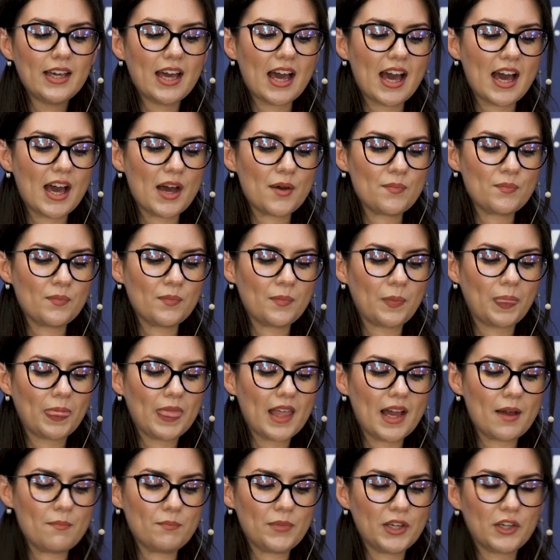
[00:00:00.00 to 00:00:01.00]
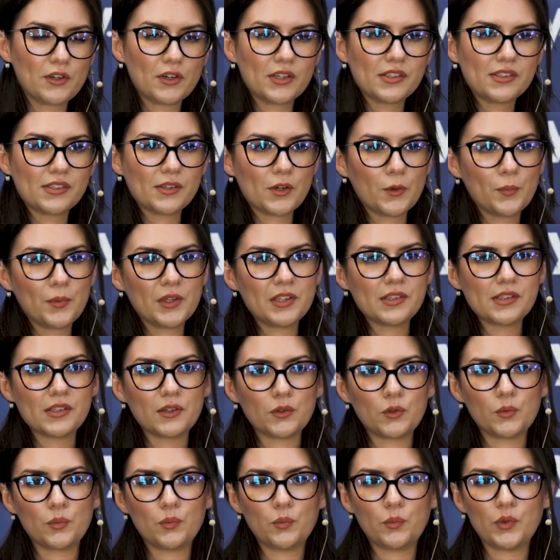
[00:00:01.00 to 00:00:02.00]
And because up
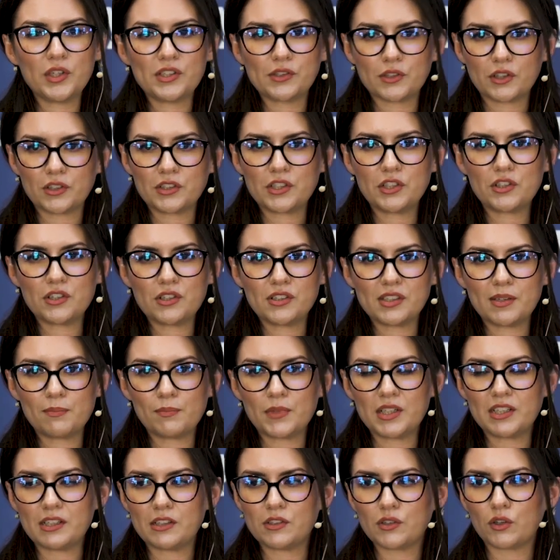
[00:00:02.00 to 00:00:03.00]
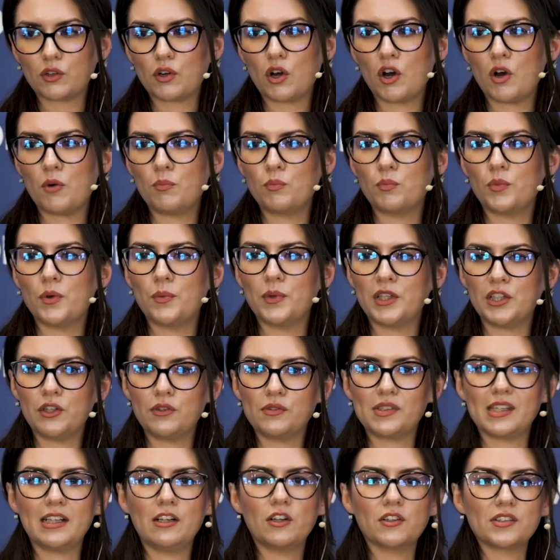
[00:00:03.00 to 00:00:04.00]
until we started using monday.com, we were
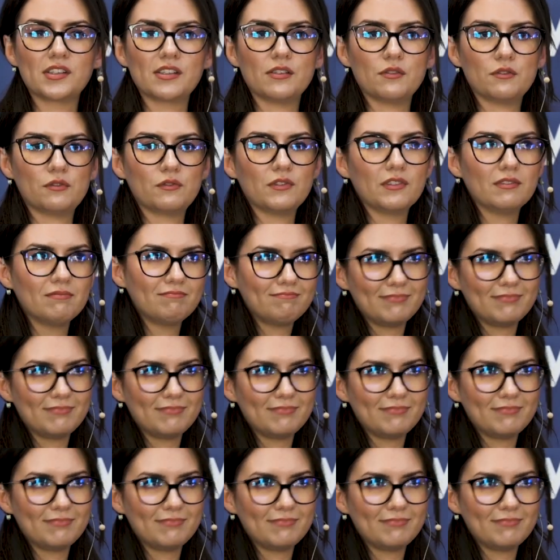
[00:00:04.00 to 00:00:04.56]
using lots of